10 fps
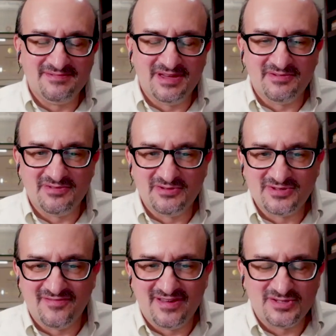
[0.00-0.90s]
you know
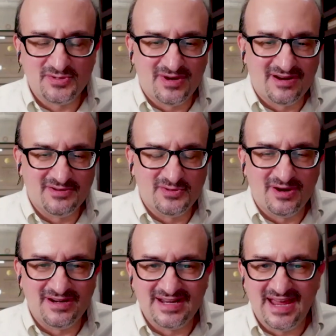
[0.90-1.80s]
those of us who are who
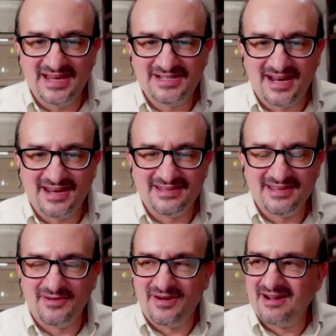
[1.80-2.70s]
are engaged.
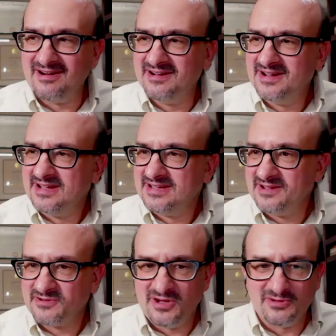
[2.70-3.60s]
you know are
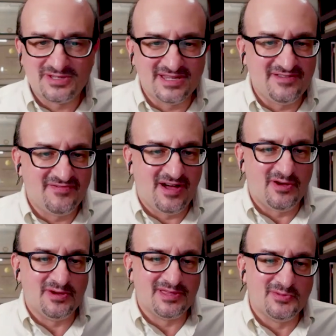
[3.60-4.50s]
you know closely
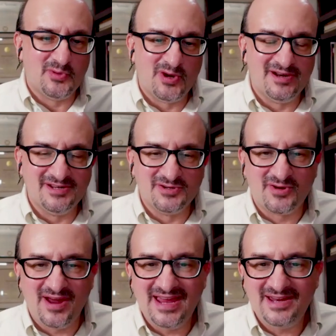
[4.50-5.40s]
following the war in
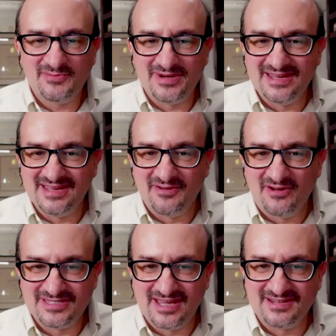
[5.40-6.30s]
Ukraine. We you know
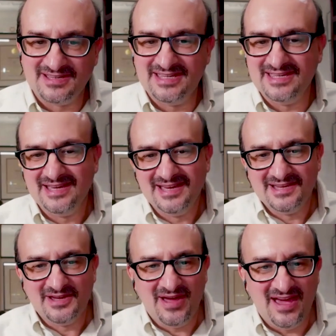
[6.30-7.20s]
suddenly
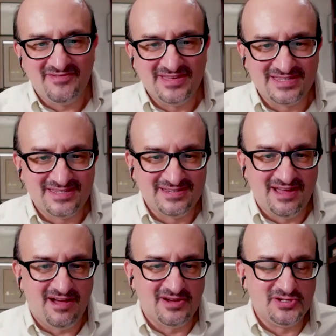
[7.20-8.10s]
you know have this
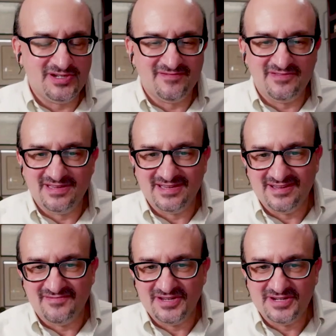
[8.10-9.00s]
knowledge of the
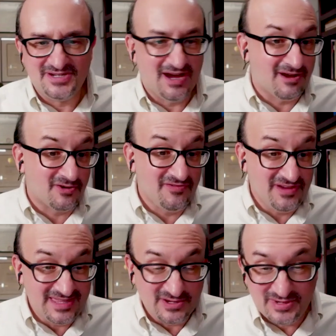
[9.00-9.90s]
of the
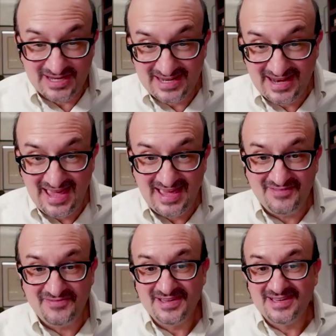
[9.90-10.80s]
geography that we didn't
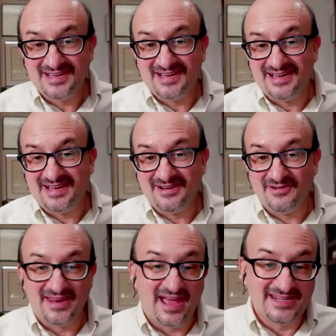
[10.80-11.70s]
have or
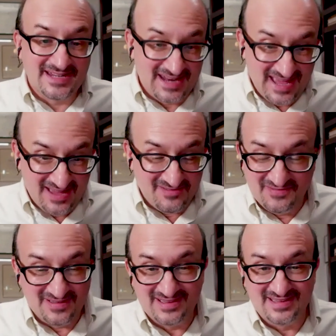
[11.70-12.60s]
that I didn't have
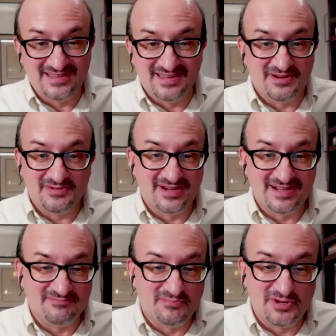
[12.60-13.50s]
you know
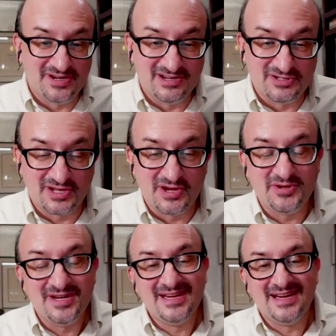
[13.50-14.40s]
30 years ago.